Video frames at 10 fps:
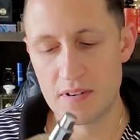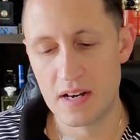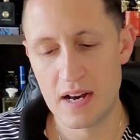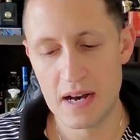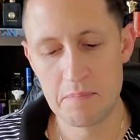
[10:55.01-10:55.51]

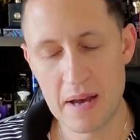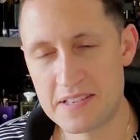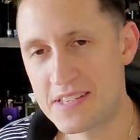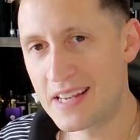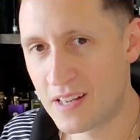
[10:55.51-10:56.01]
uh,
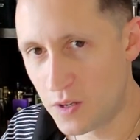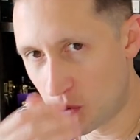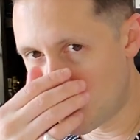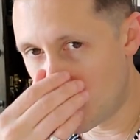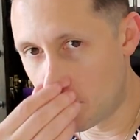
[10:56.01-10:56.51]
Basile
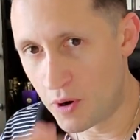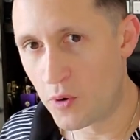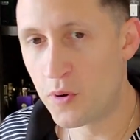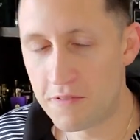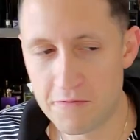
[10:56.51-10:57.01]

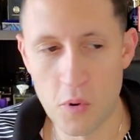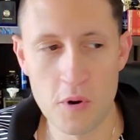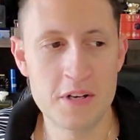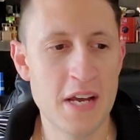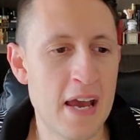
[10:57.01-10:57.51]
Uomo
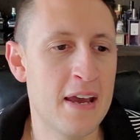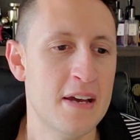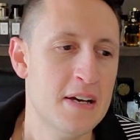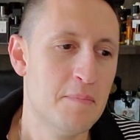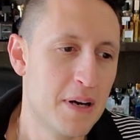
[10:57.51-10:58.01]
Forte,